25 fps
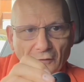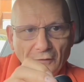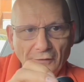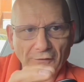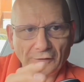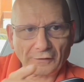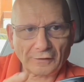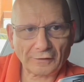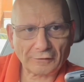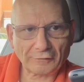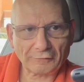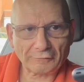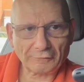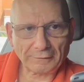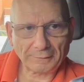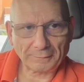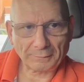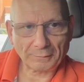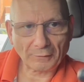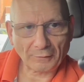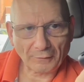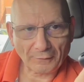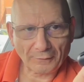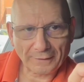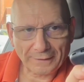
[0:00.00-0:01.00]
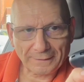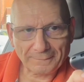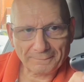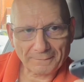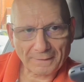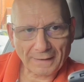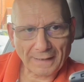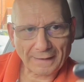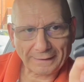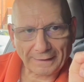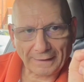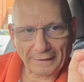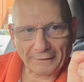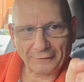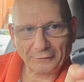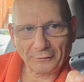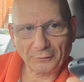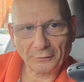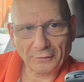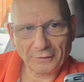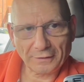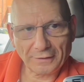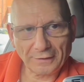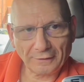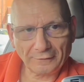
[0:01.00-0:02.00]
accessory point. That's
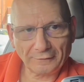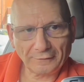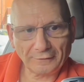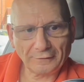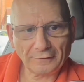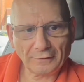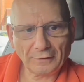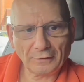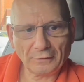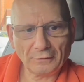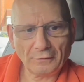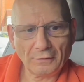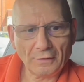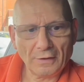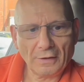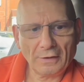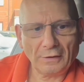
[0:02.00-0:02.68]
all you need to do.